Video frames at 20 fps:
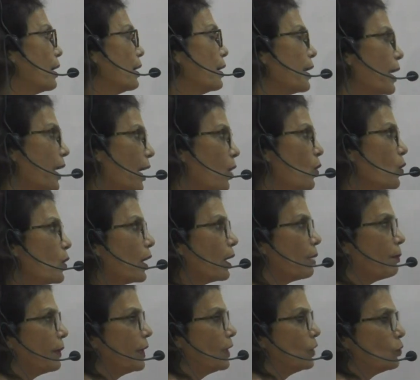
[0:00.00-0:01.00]
Now
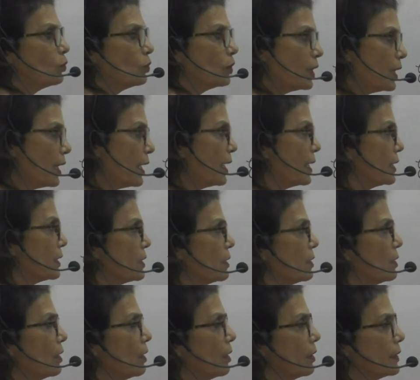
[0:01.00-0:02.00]
coming to the
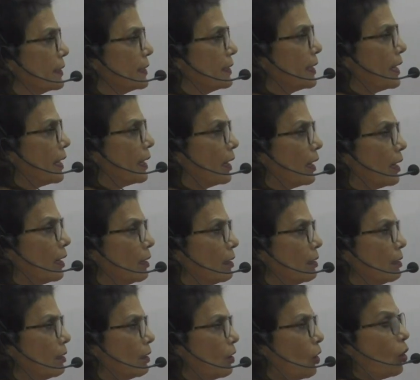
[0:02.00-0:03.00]
next, the
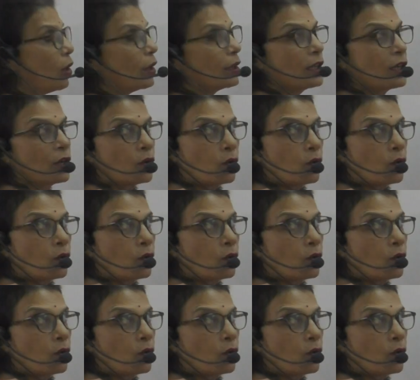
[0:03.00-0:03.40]
second or the